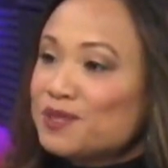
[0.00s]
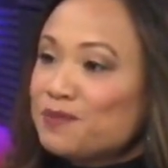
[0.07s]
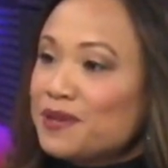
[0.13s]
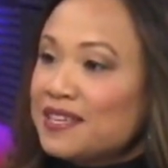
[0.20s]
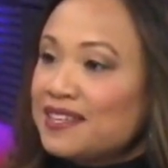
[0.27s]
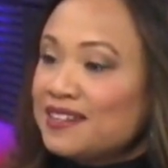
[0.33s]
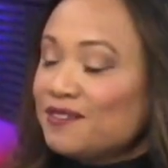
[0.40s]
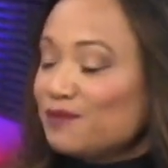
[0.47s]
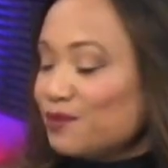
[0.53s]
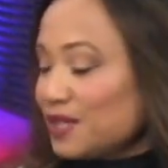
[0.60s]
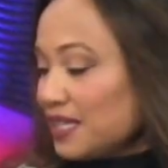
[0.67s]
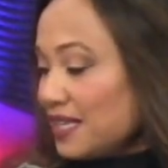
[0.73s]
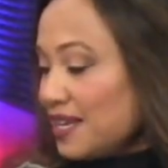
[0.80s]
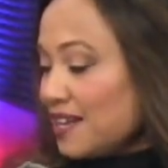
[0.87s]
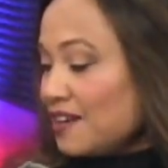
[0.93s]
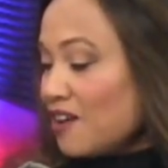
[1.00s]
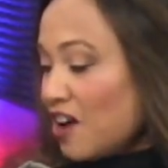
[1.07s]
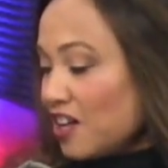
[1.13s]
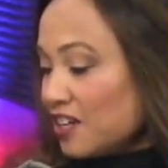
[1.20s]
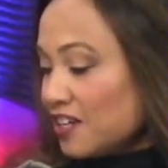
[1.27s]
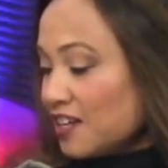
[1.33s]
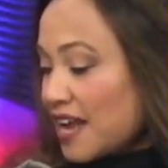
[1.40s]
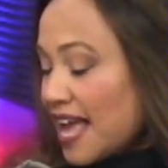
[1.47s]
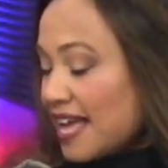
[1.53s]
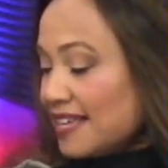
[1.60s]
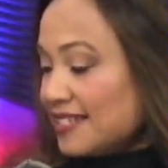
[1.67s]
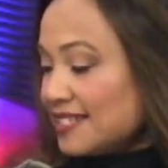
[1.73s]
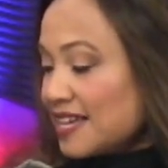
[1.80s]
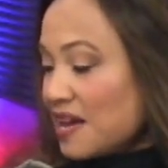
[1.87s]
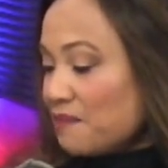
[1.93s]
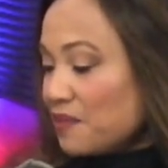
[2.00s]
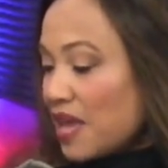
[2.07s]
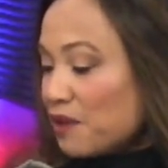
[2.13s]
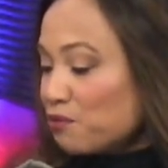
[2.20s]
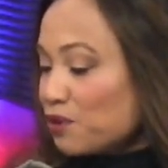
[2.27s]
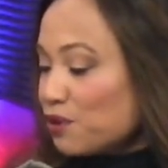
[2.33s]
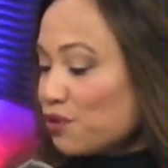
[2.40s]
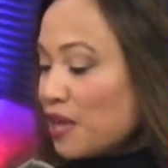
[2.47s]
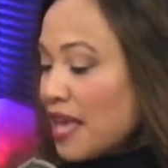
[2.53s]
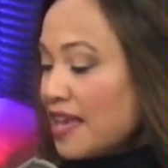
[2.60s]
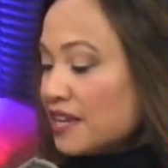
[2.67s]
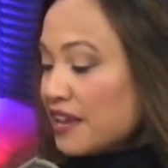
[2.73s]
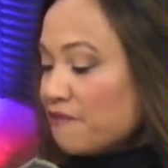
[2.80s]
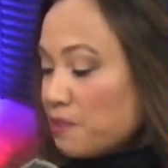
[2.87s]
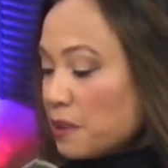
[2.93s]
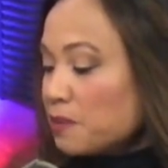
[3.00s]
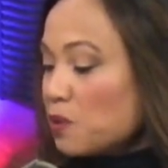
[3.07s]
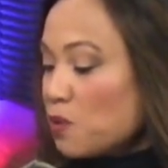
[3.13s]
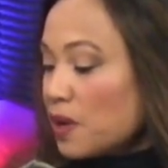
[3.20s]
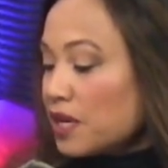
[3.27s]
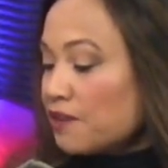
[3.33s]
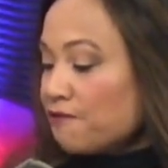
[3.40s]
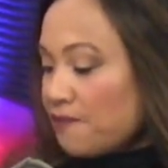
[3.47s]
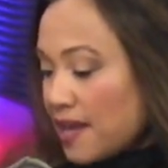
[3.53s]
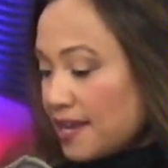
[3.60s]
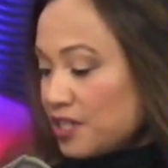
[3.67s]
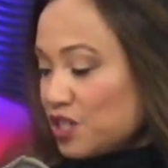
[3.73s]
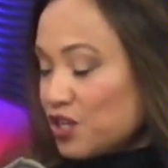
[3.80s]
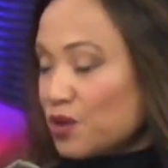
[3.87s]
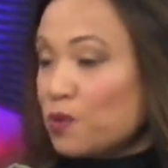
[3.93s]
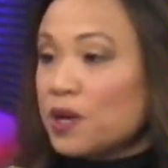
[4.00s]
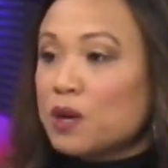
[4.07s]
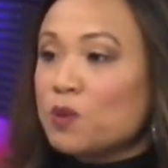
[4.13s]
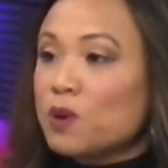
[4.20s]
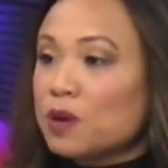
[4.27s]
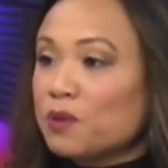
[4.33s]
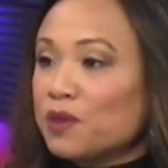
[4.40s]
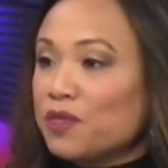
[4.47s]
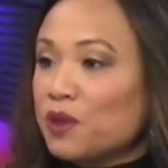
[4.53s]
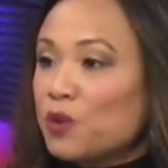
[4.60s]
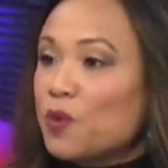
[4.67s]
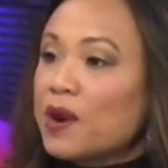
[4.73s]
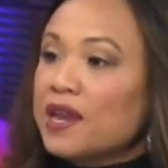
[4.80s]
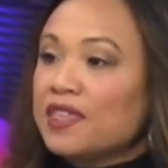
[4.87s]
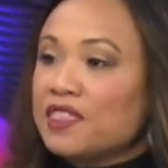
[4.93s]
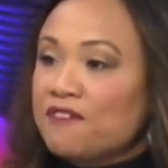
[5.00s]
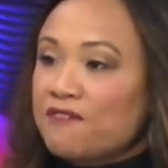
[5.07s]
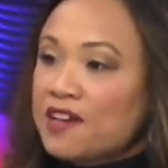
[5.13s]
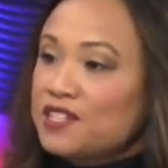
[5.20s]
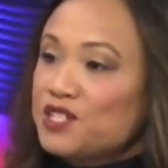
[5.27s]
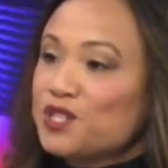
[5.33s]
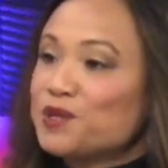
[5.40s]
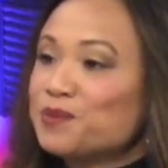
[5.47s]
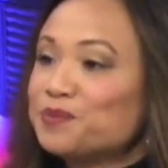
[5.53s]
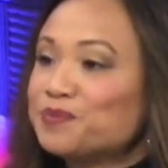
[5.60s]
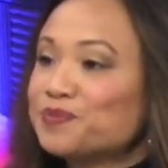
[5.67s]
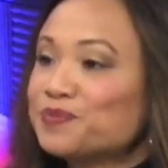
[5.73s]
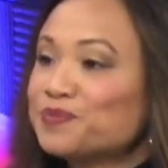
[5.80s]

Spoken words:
has been really an honor. And Ruth, if people want to find you, want to work with you, where can they find you?